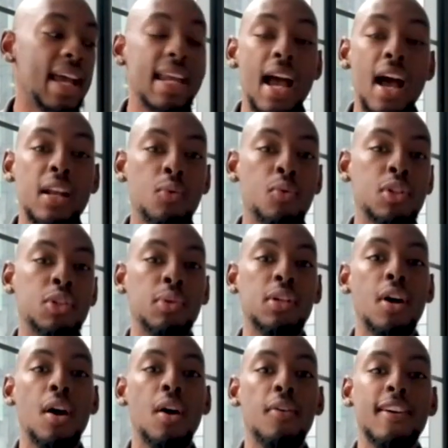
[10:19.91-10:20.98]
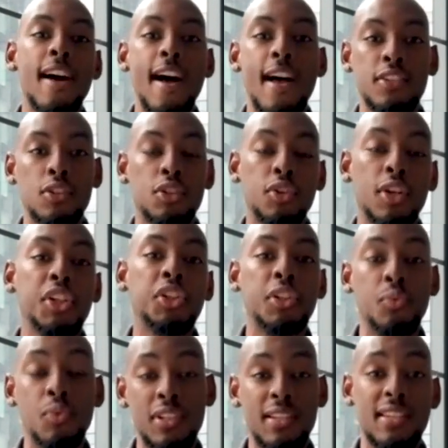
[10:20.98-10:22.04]
dhyana, which we call
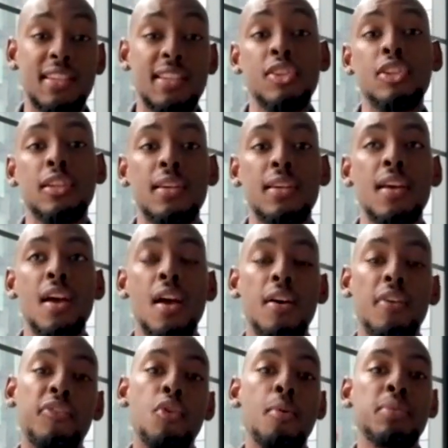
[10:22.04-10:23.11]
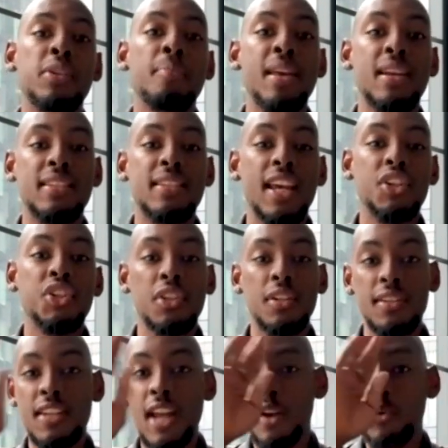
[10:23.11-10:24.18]
concentration, which is essentially forms of
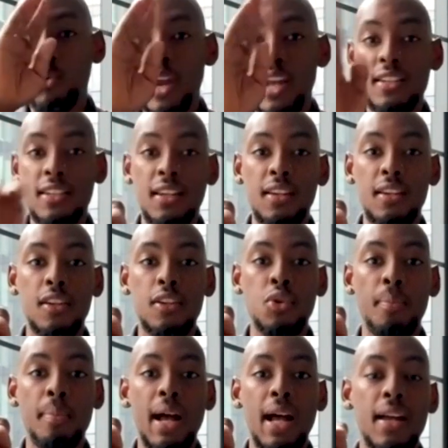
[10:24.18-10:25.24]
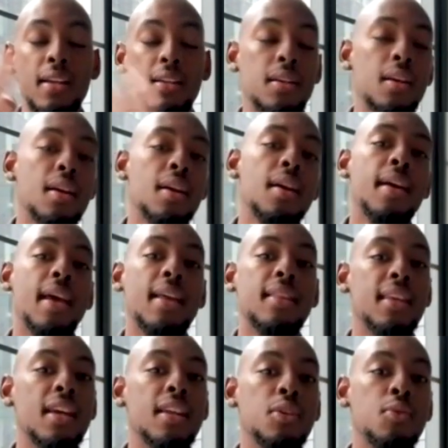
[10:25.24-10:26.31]
meditation directing your mind.
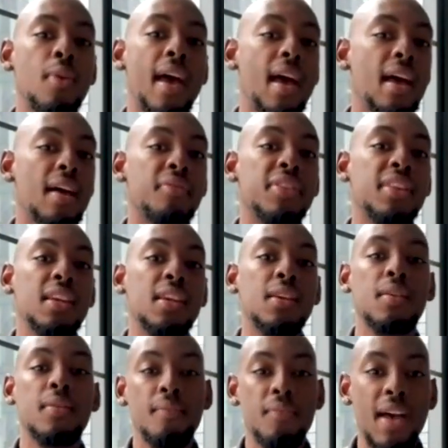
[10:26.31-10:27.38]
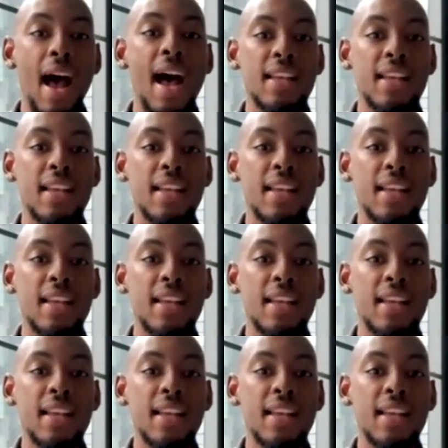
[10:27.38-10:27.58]
And then you have the